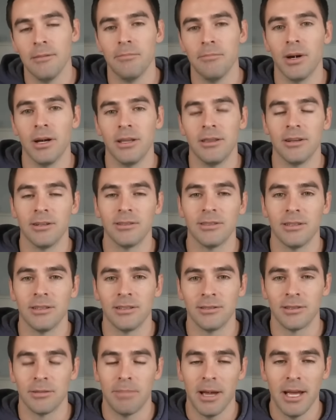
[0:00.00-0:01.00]
But there's
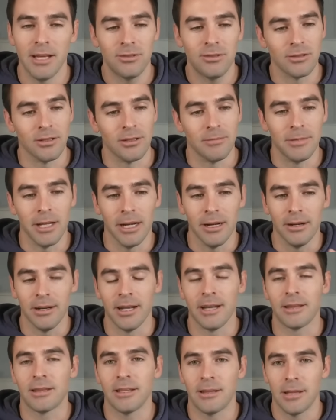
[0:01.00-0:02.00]
a pendulum there.
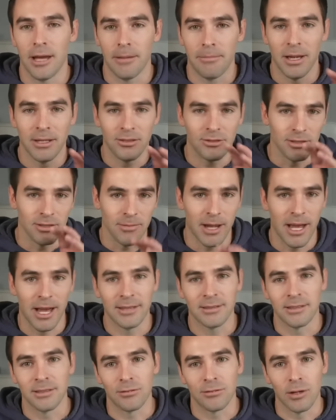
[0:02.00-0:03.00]
And I think that pendulum
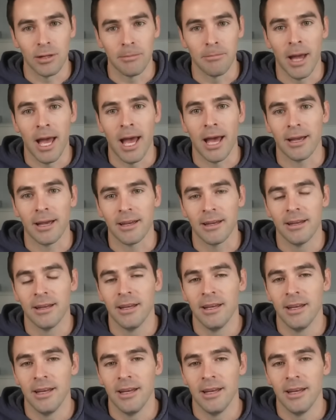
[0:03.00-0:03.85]
has to swing back.